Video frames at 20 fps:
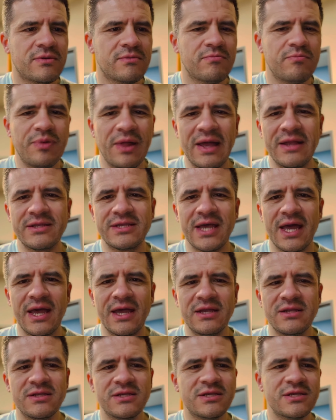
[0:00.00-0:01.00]

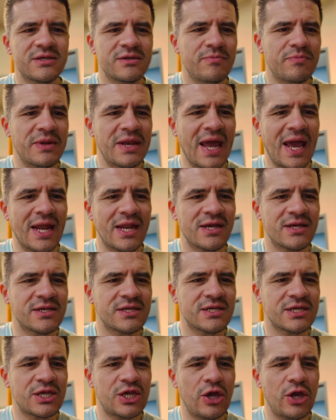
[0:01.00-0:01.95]
plantains, bananas,